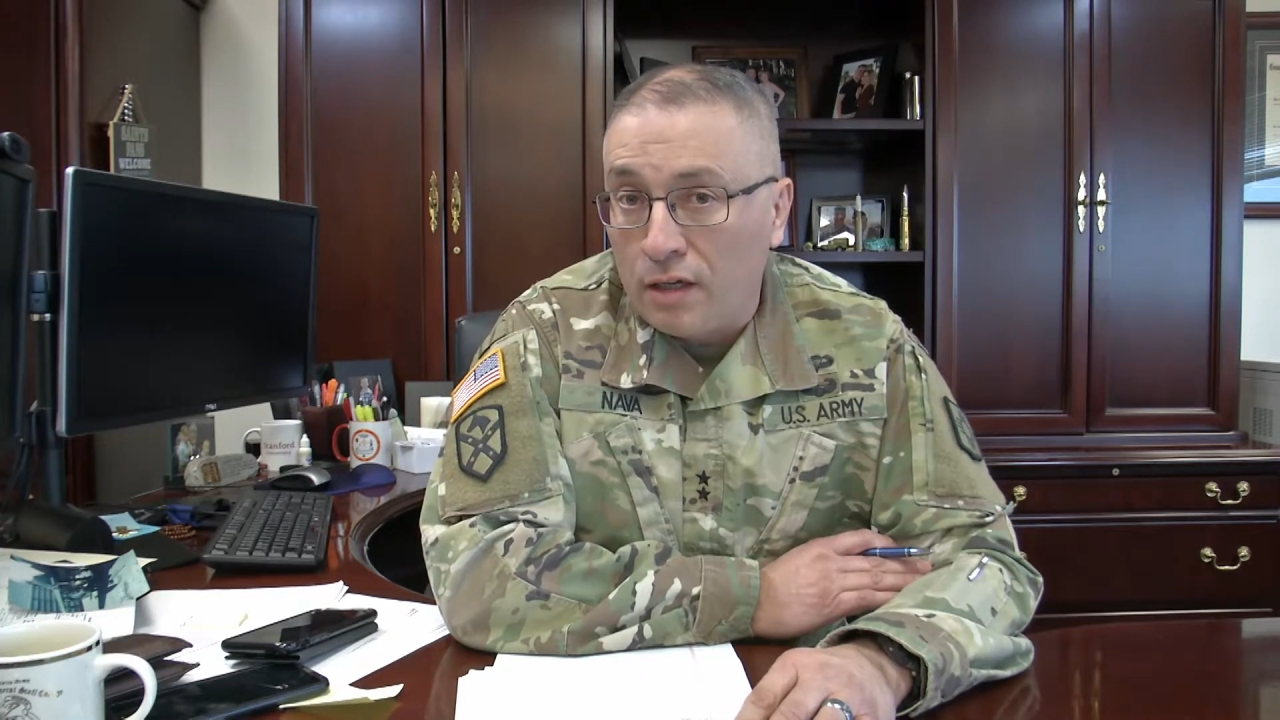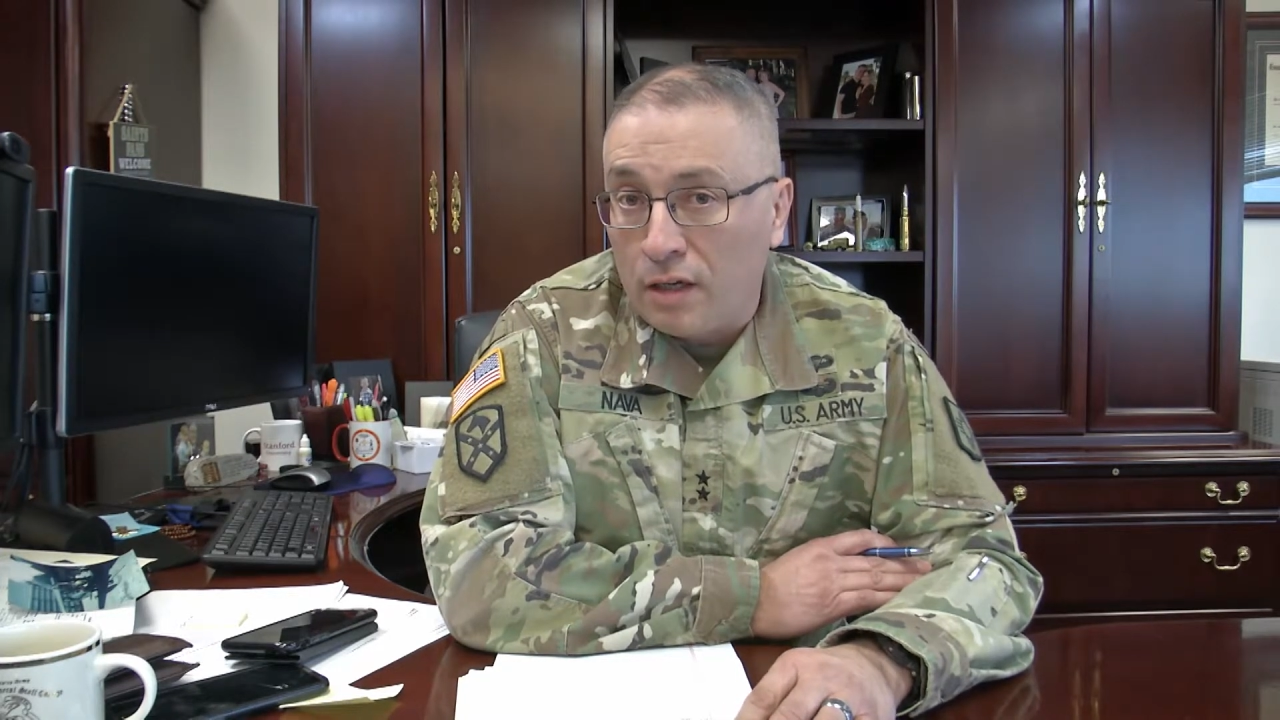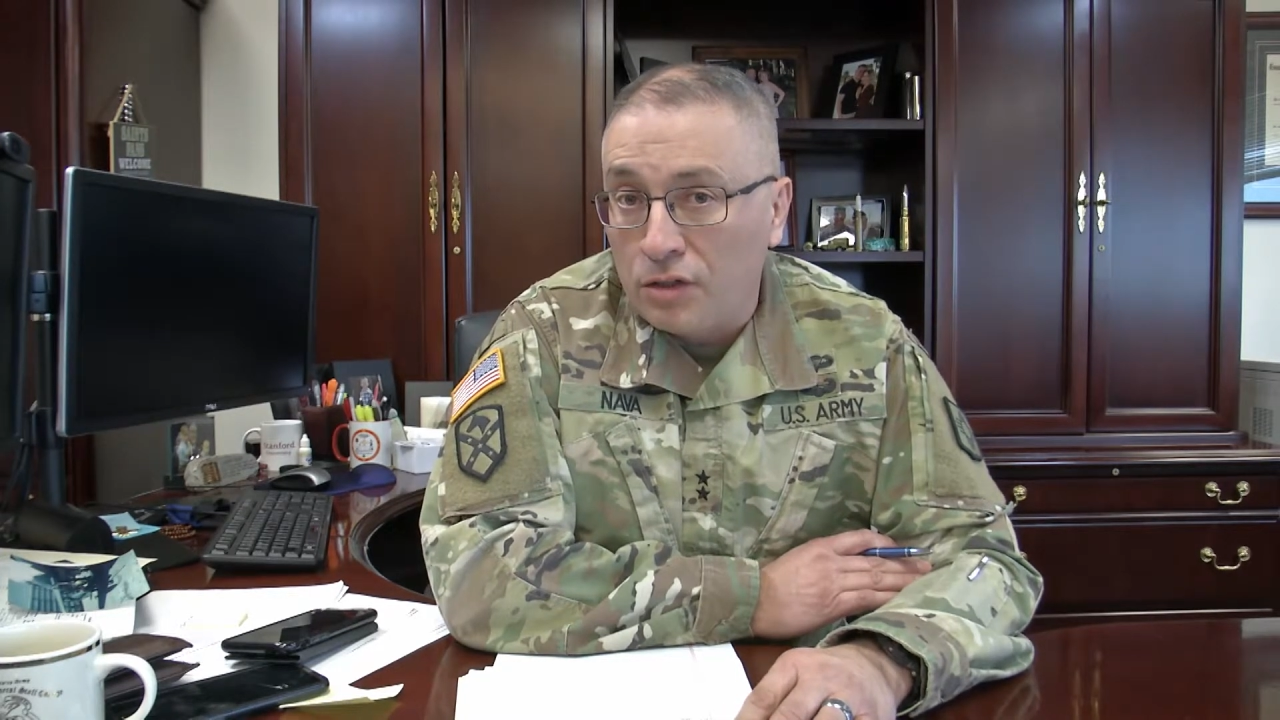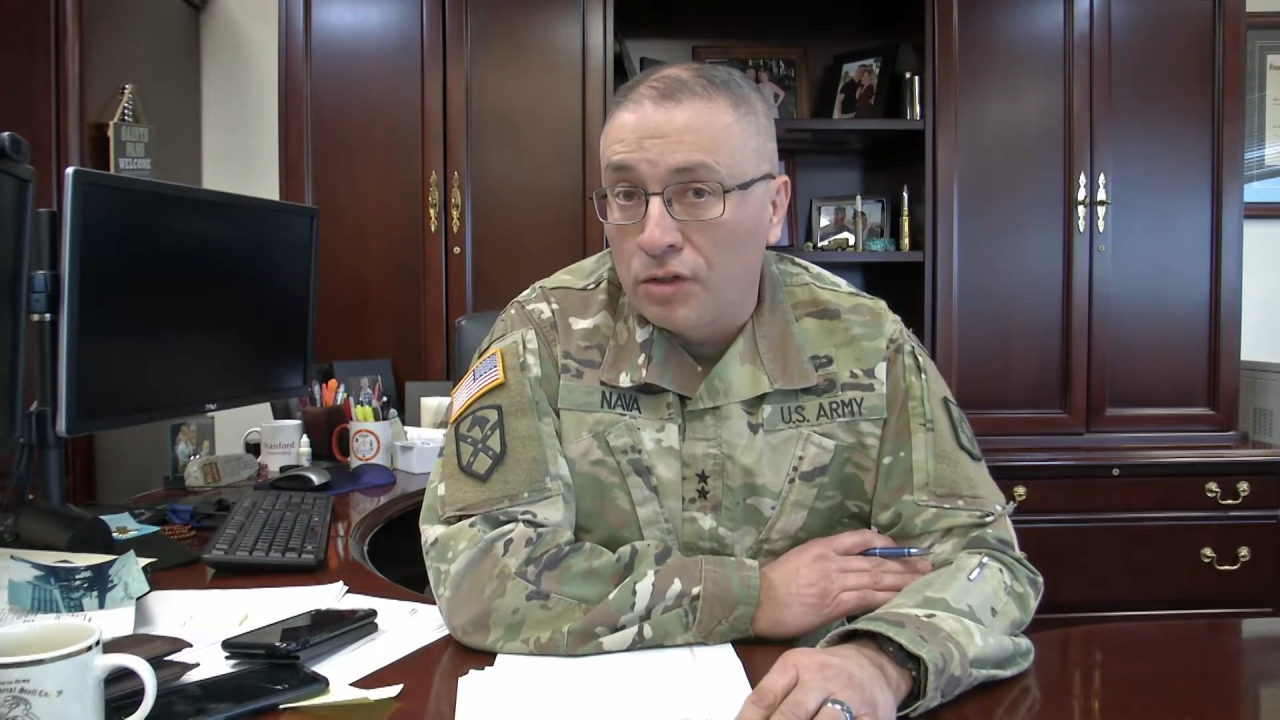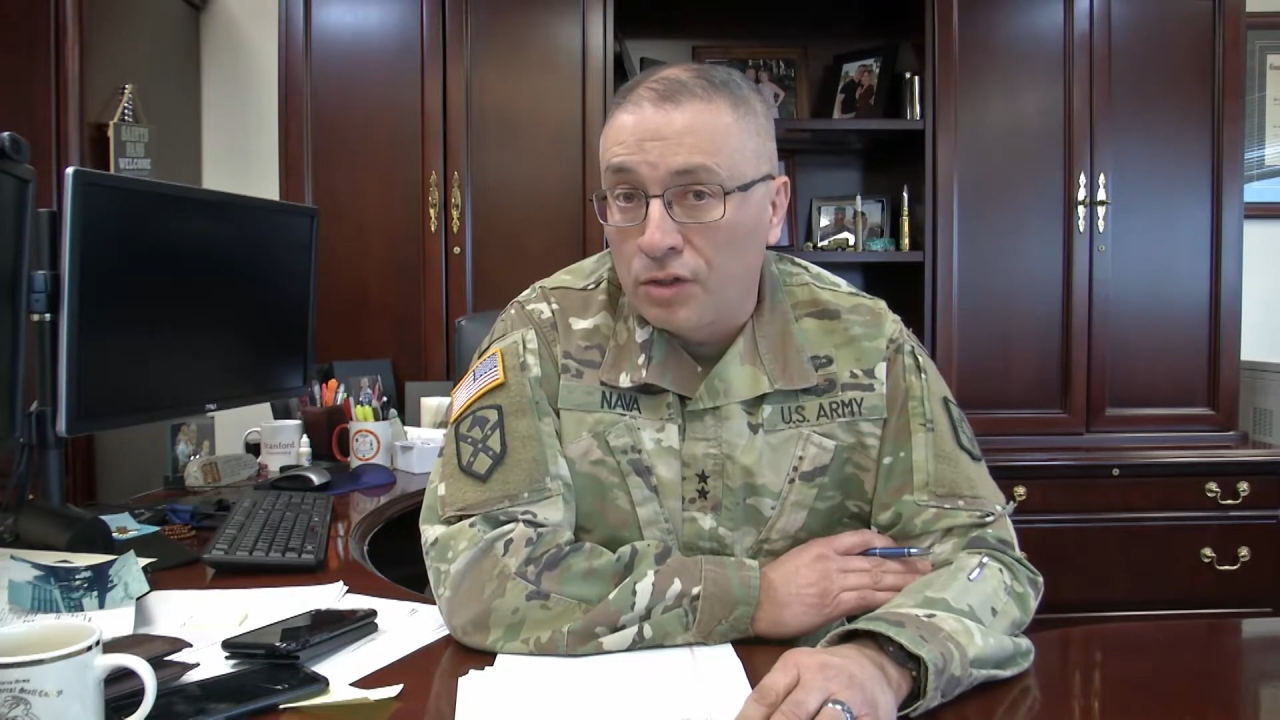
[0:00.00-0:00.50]

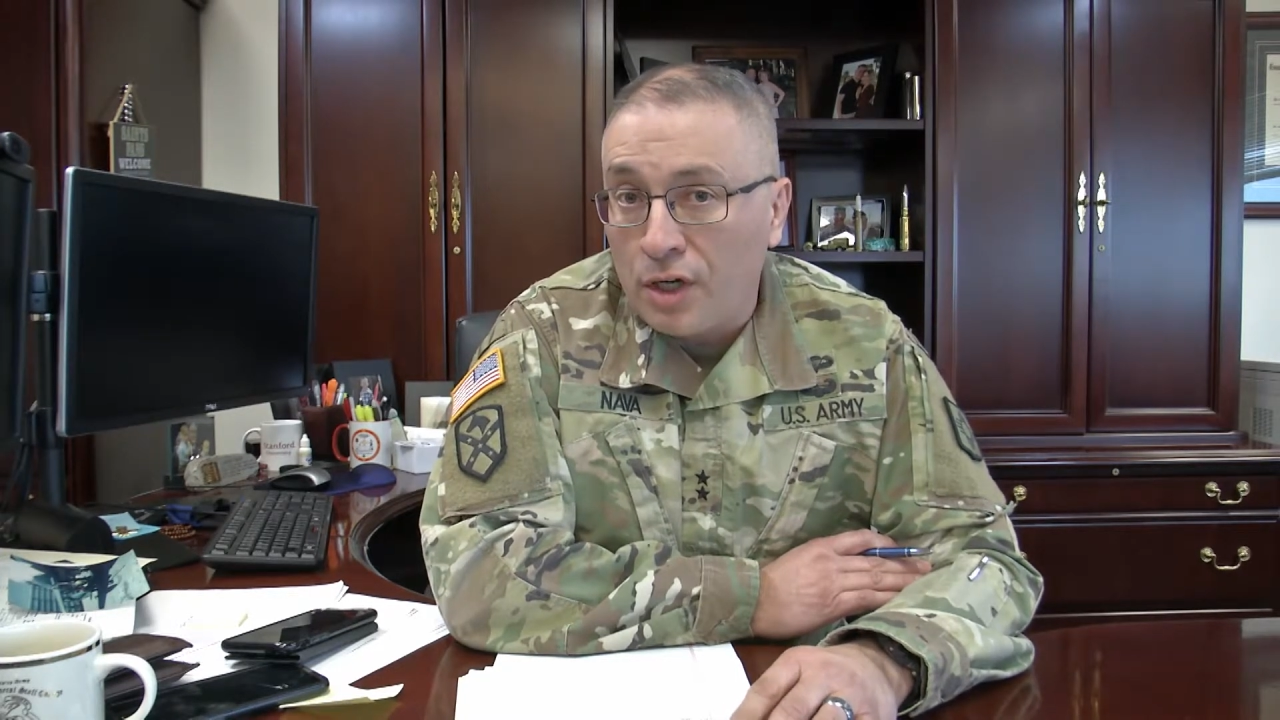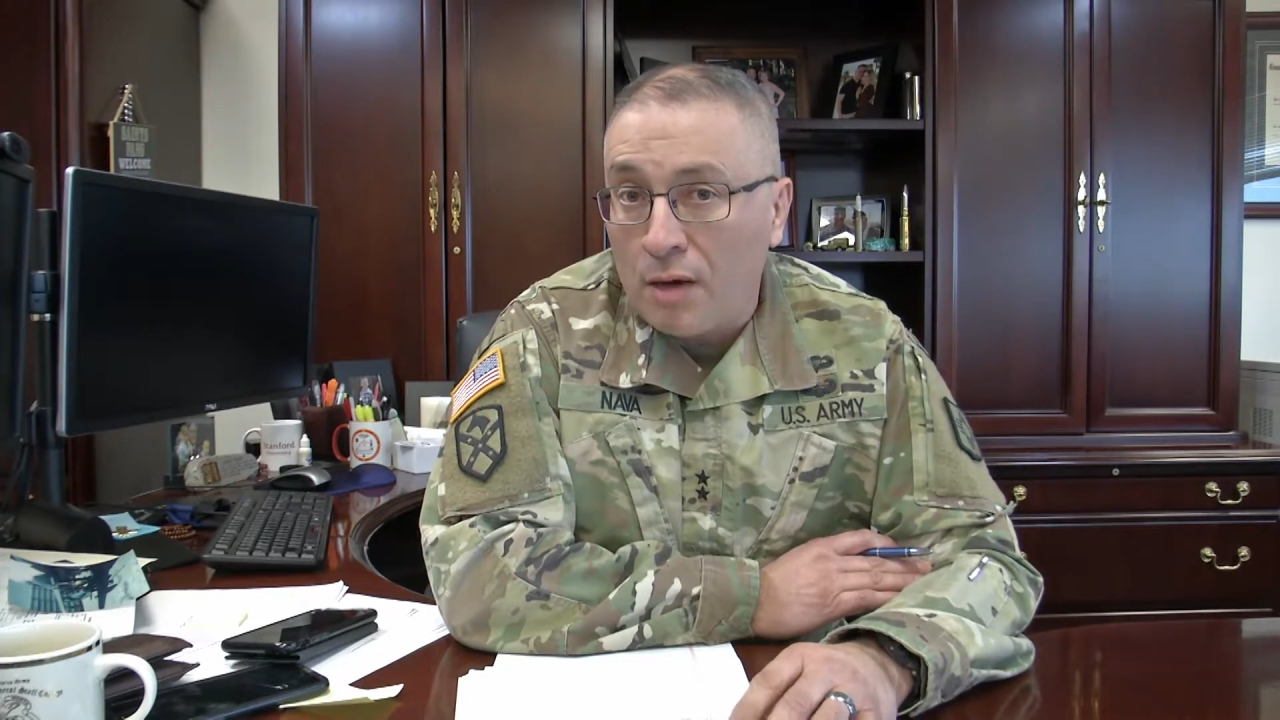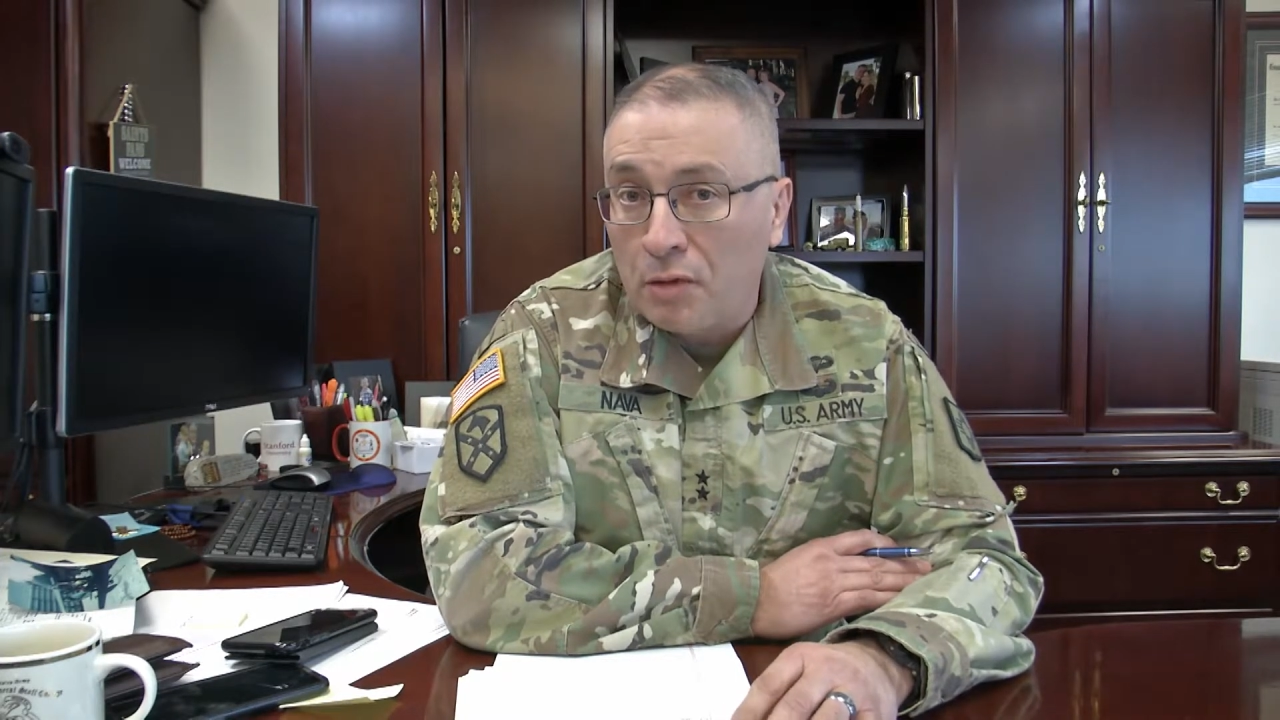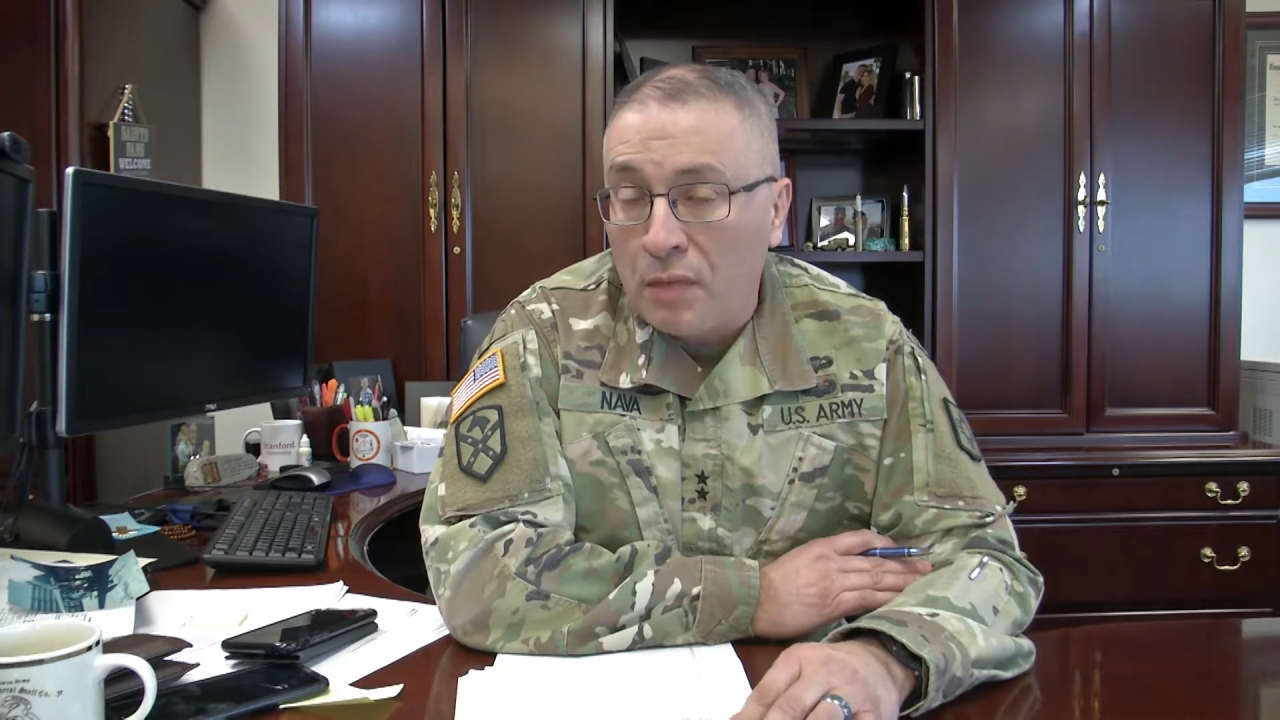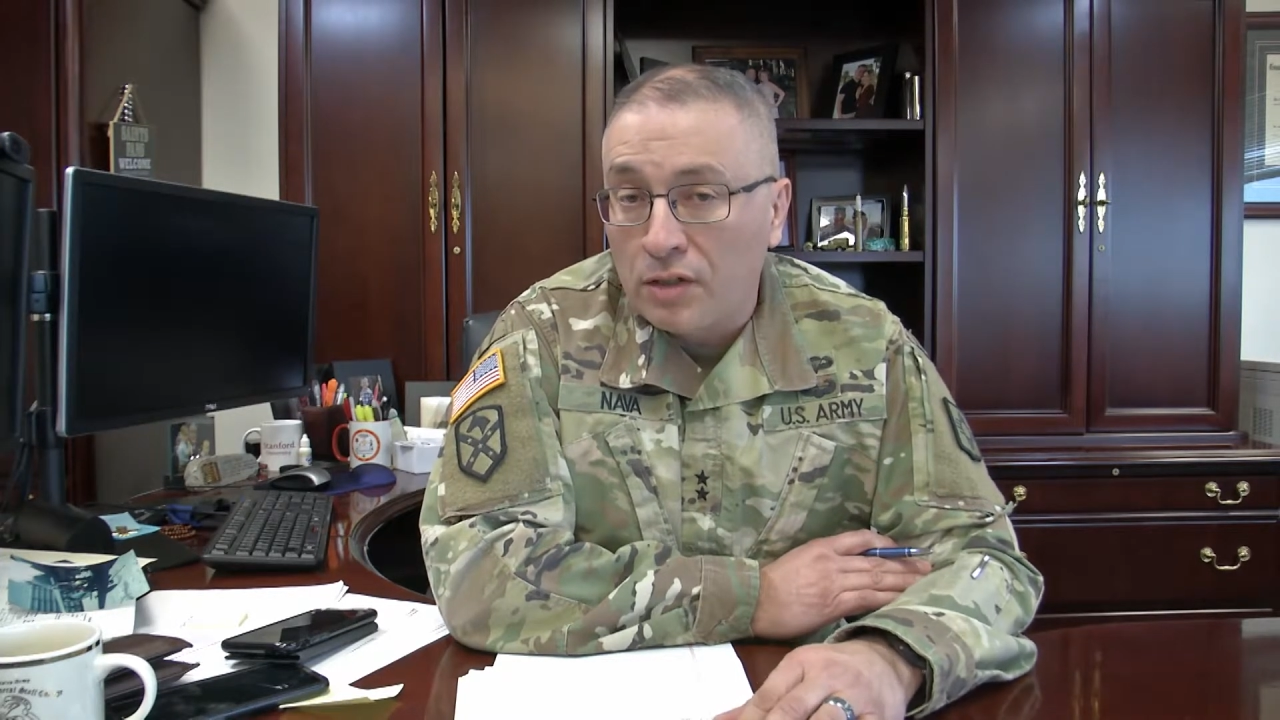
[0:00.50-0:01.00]
it's your
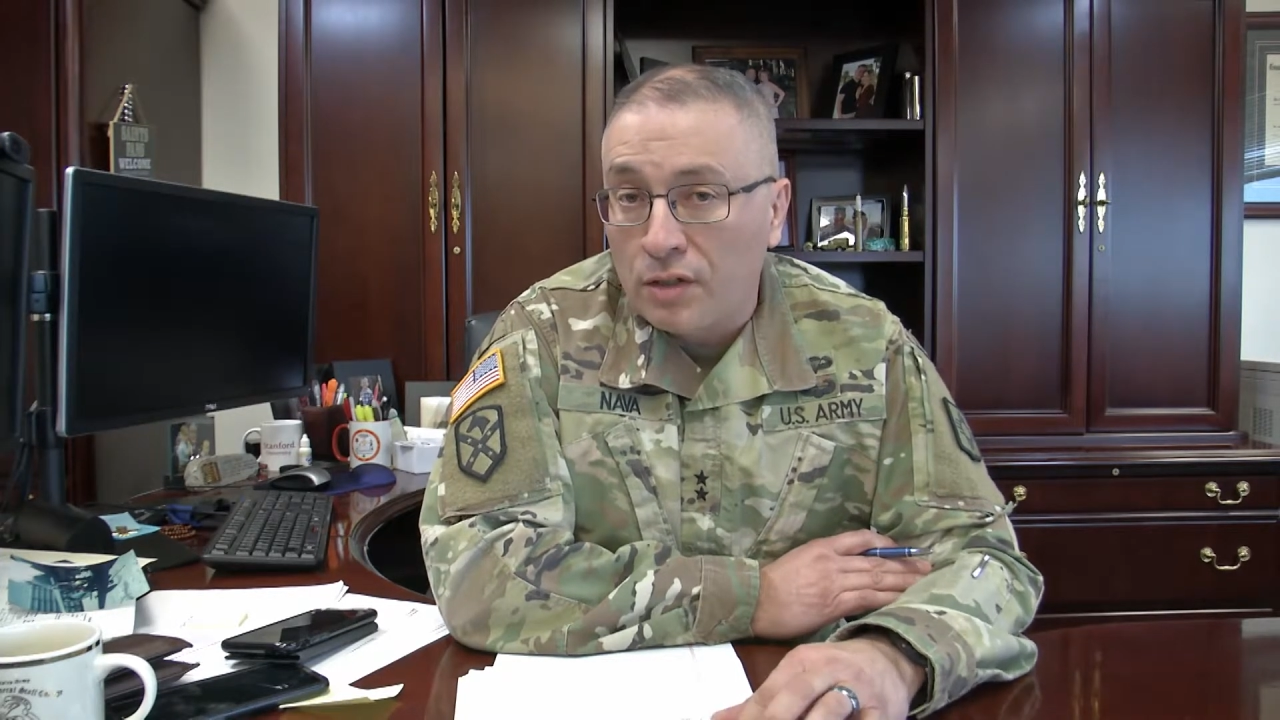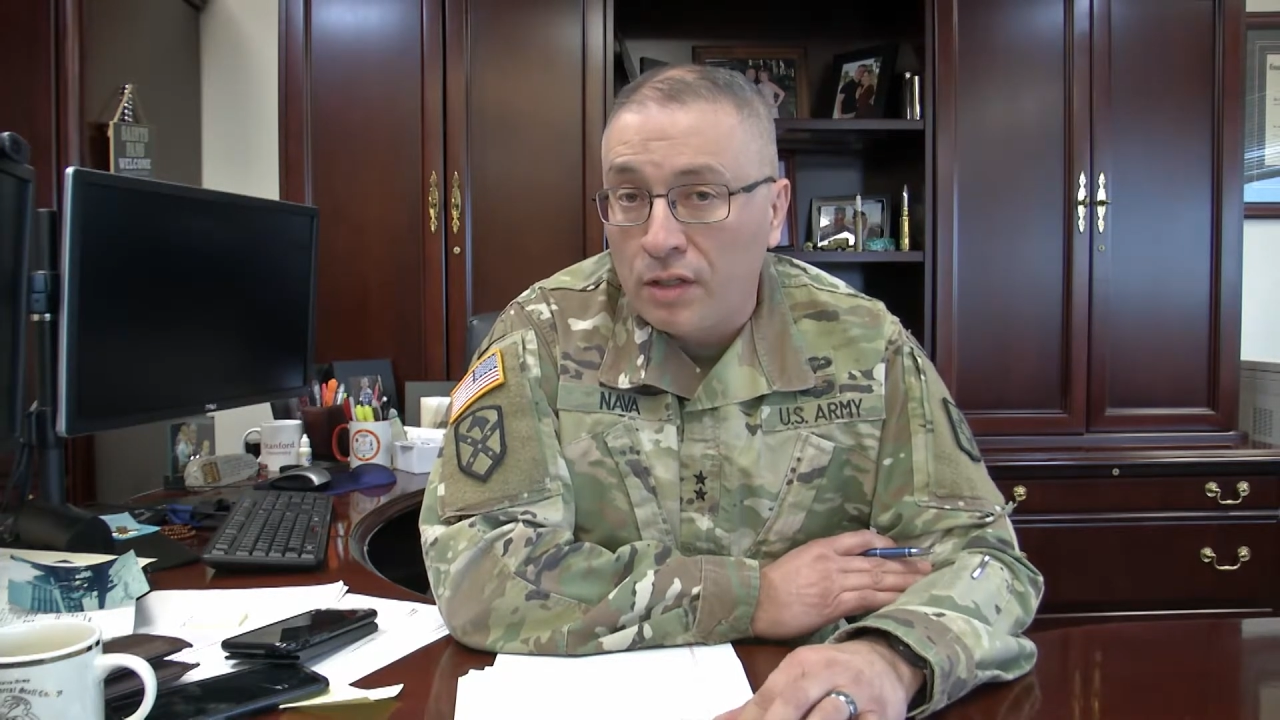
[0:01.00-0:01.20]
job to make sure